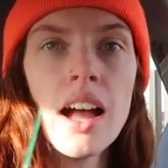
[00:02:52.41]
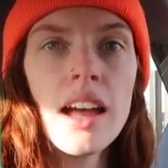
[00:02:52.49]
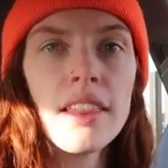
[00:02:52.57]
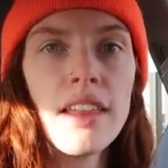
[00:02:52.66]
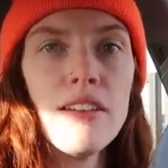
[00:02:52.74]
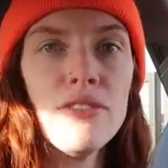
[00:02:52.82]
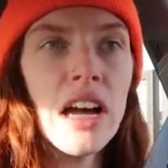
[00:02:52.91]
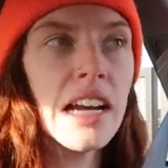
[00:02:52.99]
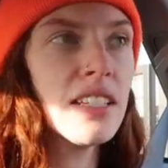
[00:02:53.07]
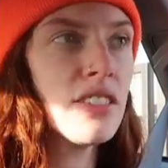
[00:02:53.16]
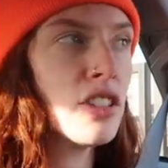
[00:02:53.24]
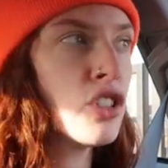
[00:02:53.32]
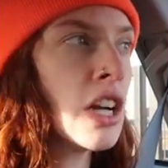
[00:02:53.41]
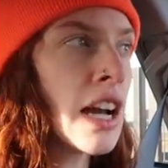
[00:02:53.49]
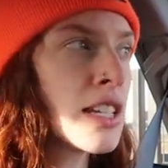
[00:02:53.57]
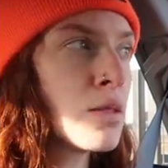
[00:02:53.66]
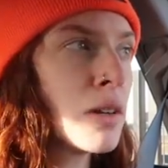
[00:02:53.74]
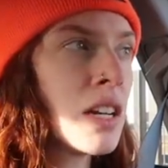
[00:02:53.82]
I love iced
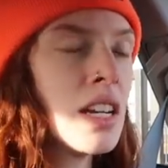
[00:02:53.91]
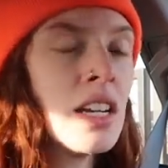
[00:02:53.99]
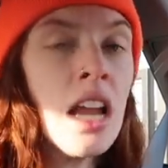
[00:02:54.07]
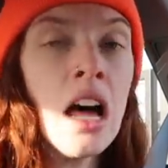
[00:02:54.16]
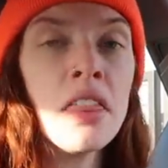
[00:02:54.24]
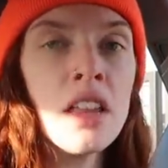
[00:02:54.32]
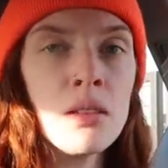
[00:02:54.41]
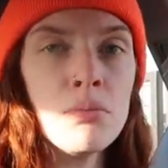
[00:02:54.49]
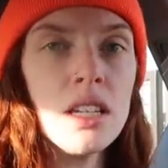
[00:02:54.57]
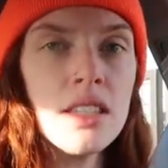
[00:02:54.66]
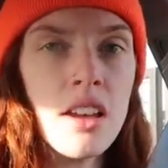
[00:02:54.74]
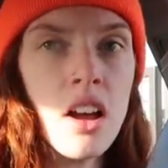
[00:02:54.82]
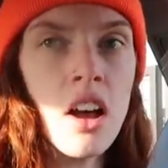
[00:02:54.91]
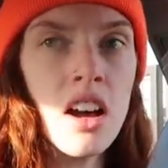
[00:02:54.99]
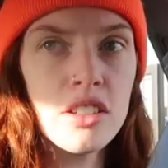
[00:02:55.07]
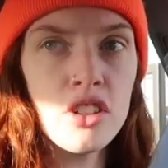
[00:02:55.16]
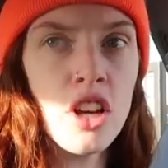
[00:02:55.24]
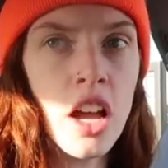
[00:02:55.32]
chais, but nothing beats a
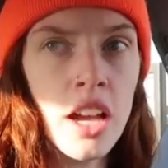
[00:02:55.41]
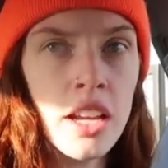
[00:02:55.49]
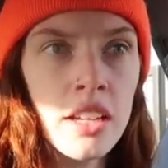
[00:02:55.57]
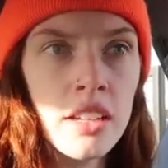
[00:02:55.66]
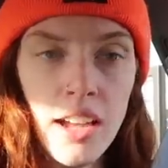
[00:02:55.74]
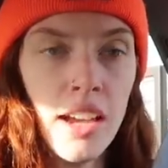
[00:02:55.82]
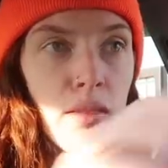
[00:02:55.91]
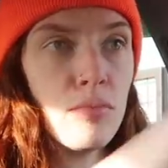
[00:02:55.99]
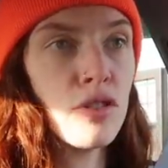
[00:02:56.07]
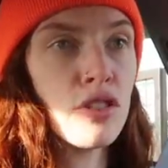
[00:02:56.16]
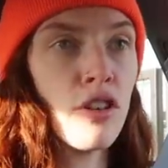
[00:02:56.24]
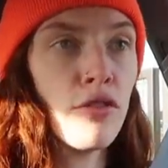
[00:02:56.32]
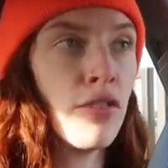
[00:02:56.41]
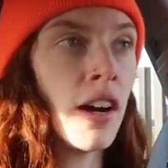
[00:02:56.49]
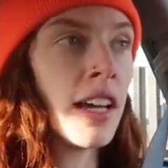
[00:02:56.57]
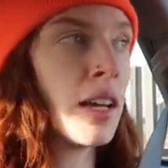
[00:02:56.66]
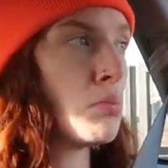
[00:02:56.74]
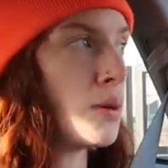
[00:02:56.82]
hot chai. I'm so
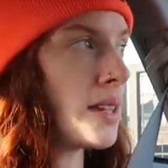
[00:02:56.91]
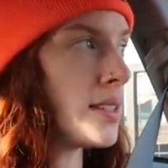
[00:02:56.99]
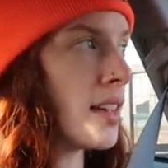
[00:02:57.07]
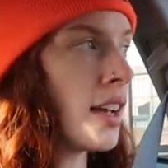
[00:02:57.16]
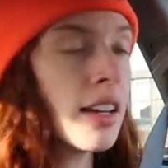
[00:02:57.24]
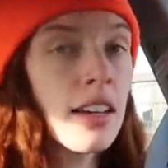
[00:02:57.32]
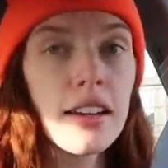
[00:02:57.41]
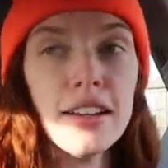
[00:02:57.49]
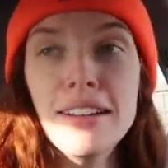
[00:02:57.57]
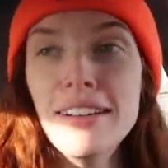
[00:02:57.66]
fucking basic.